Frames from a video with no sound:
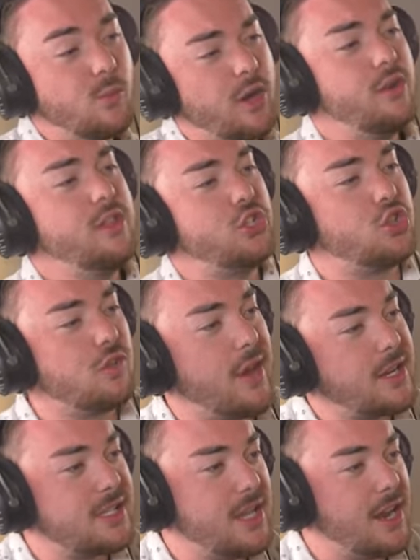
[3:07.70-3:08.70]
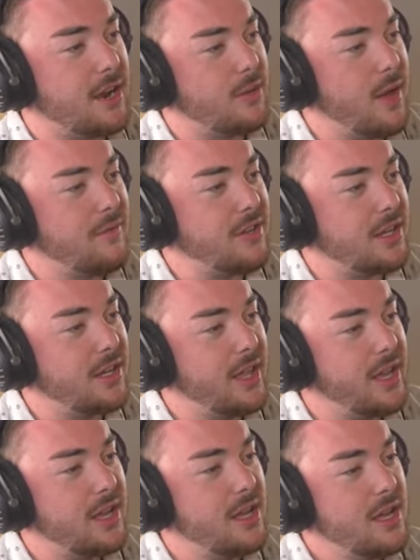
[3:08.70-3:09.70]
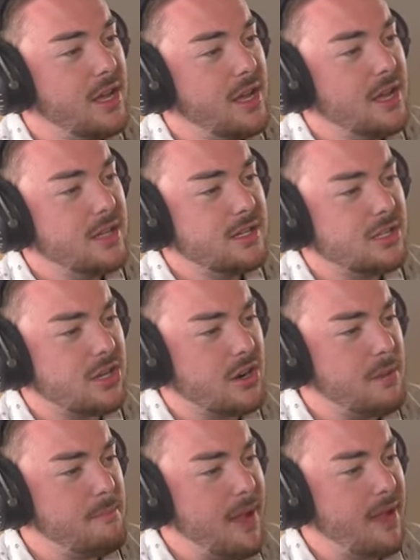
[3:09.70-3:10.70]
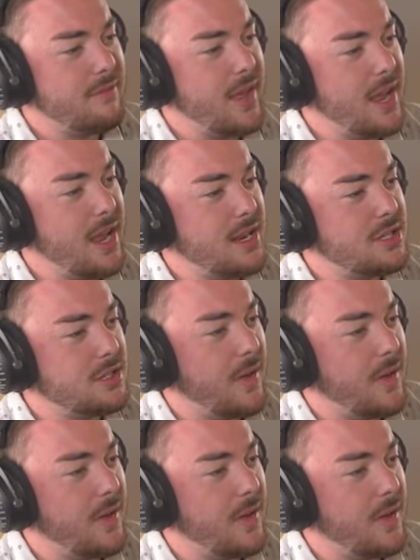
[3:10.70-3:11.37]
What are the tricks here? Do I have to click a certain amount of ants?